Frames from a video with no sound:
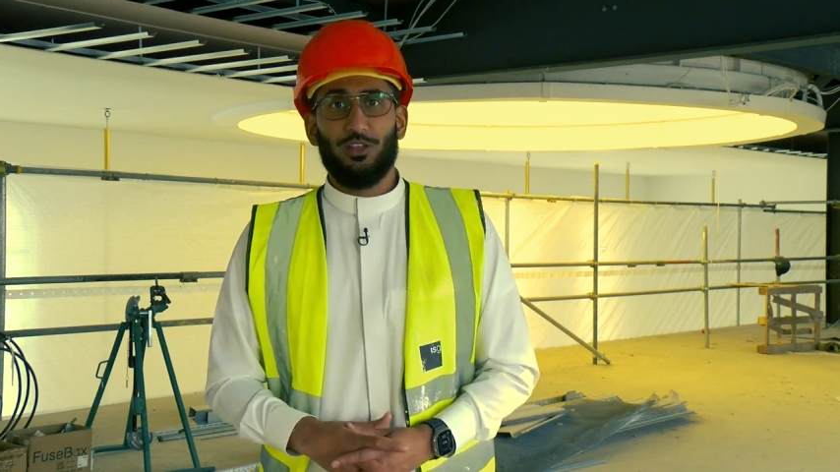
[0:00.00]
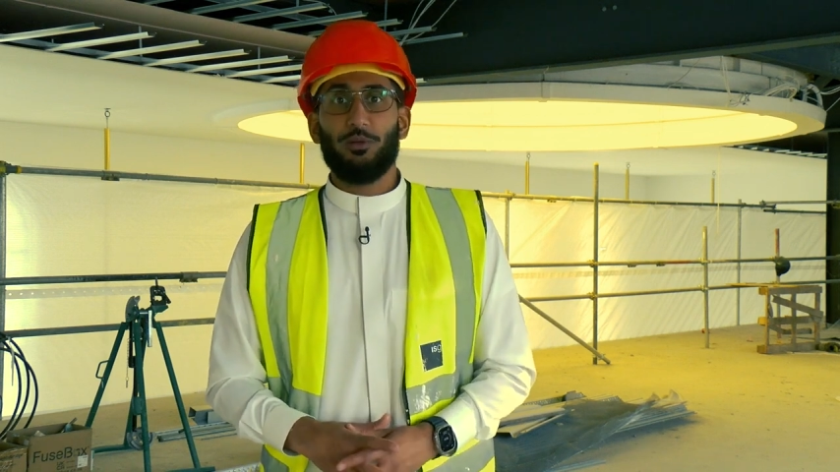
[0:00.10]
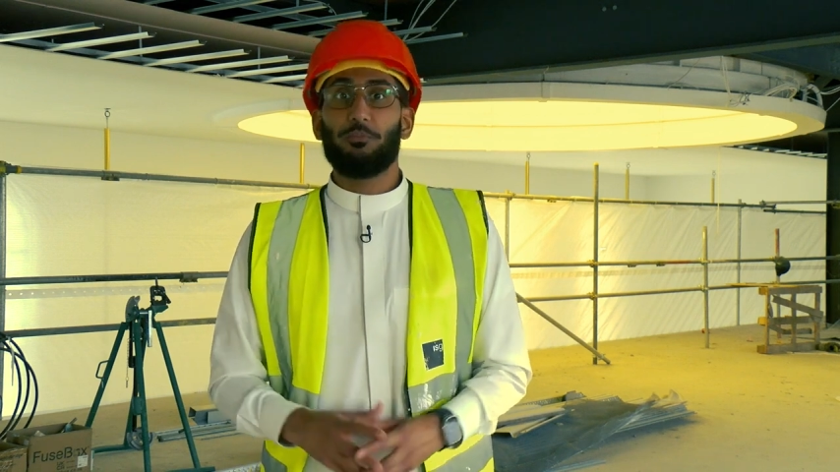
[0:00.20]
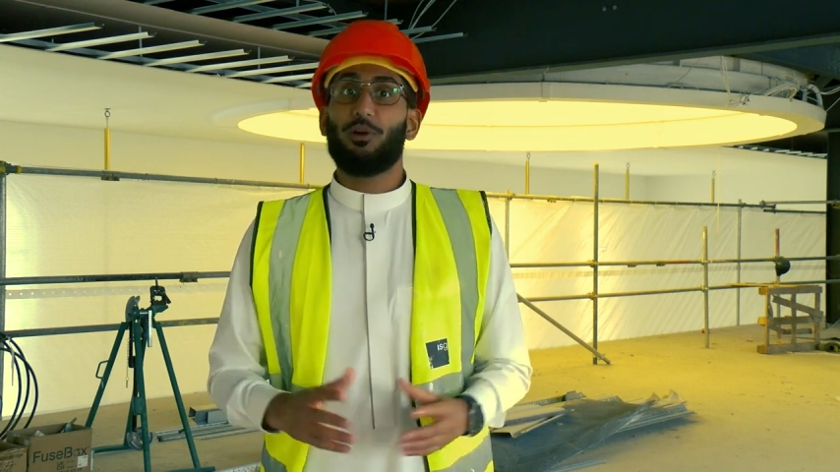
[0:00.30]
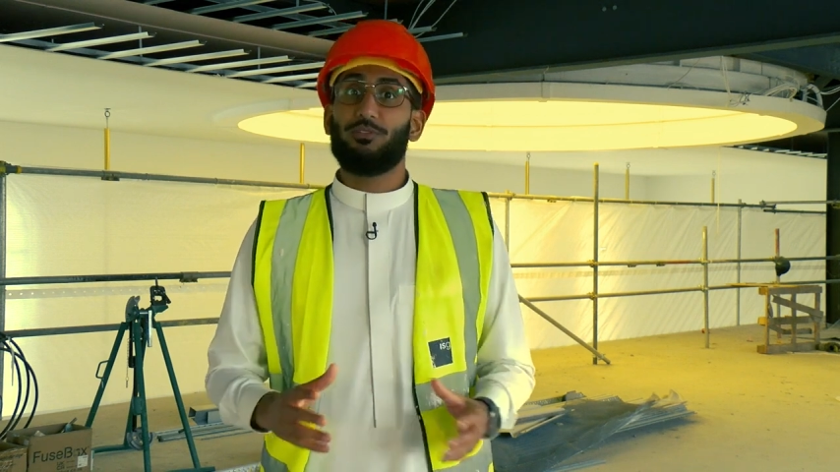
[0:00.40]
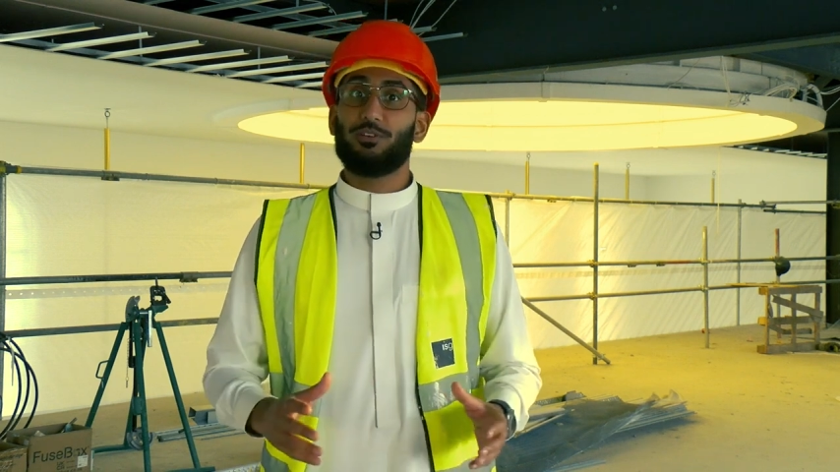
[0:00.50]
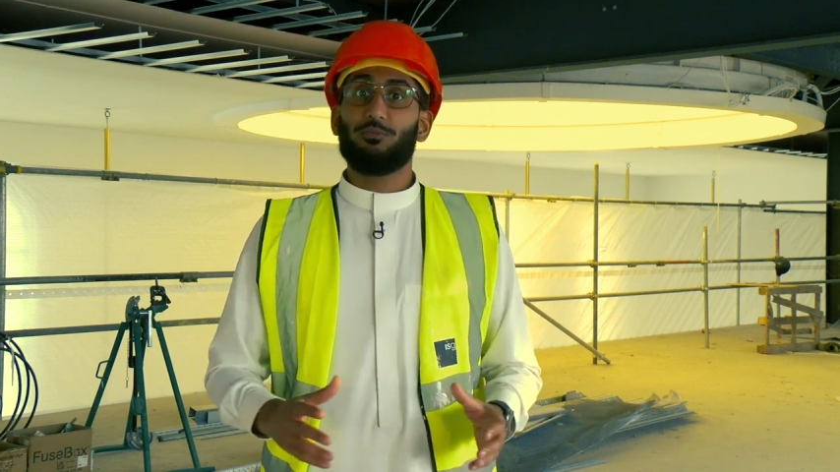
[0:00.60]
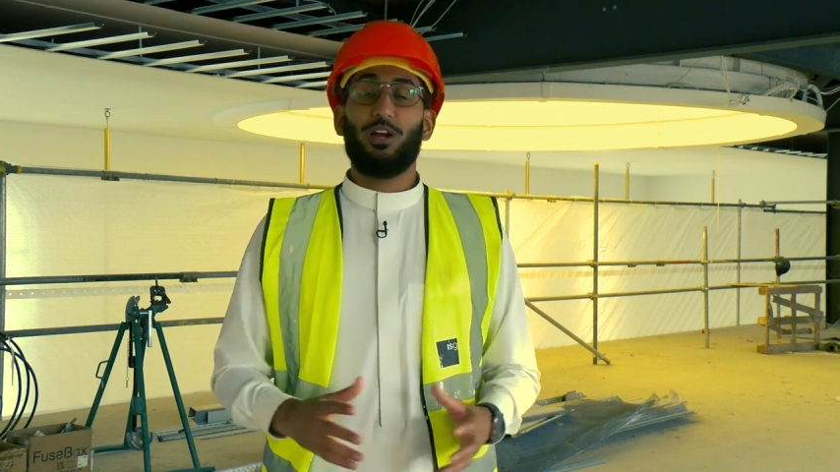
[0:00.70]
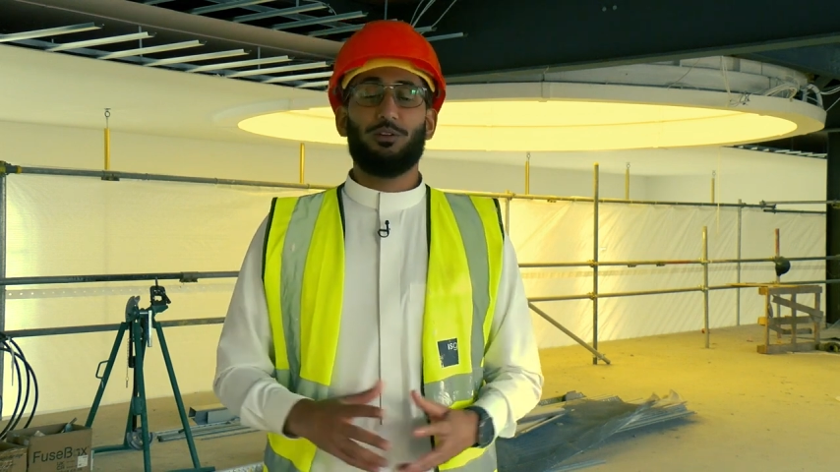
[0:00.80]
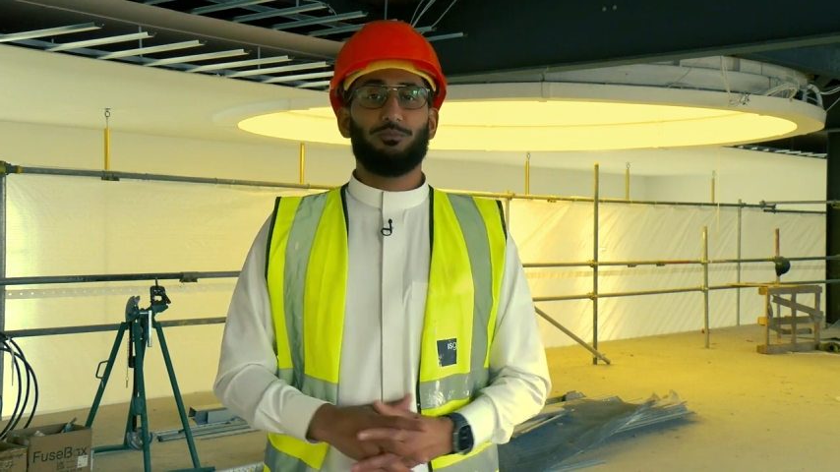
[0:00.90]
The Prophet
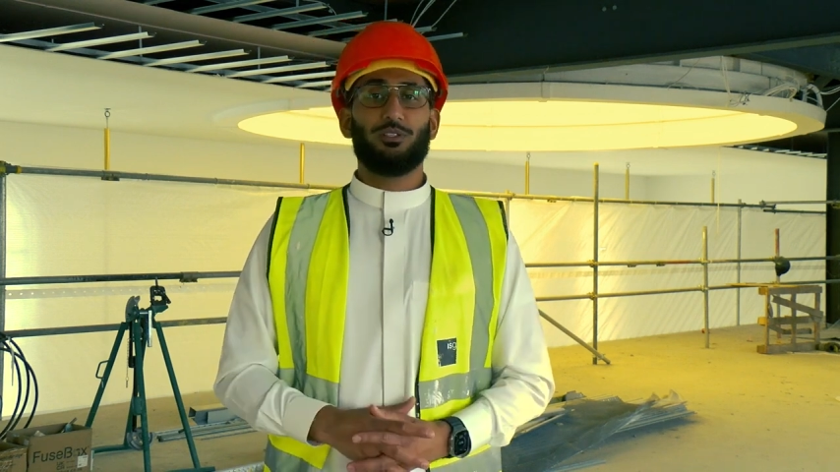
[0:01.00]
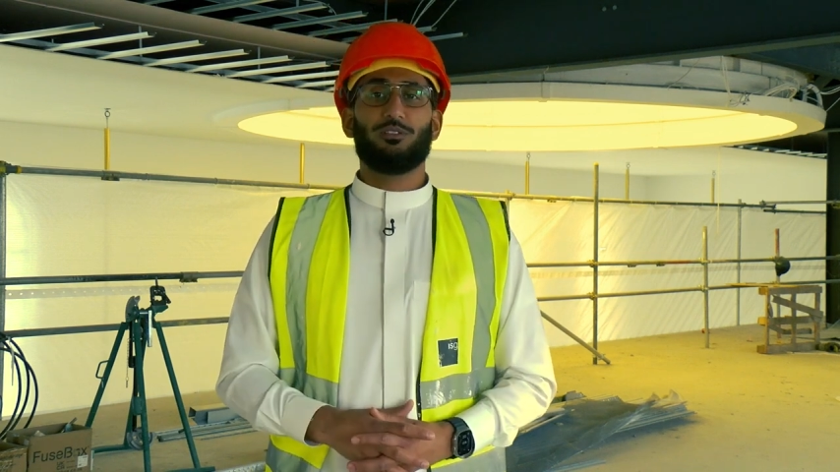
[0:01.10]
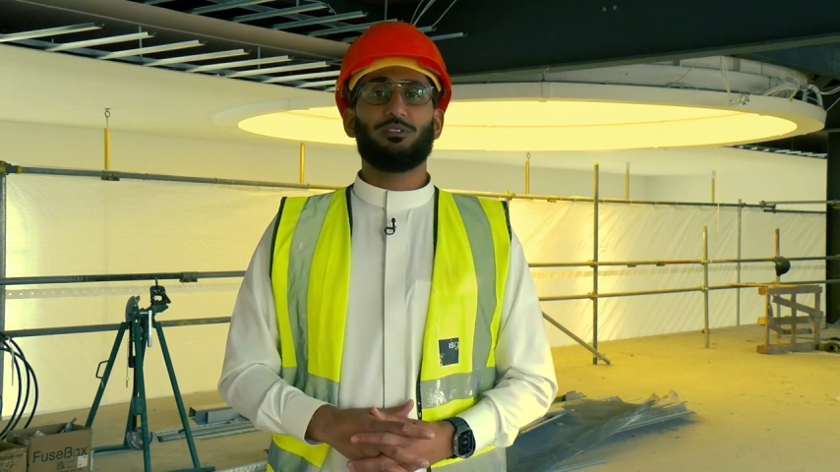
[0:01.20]
Muhammad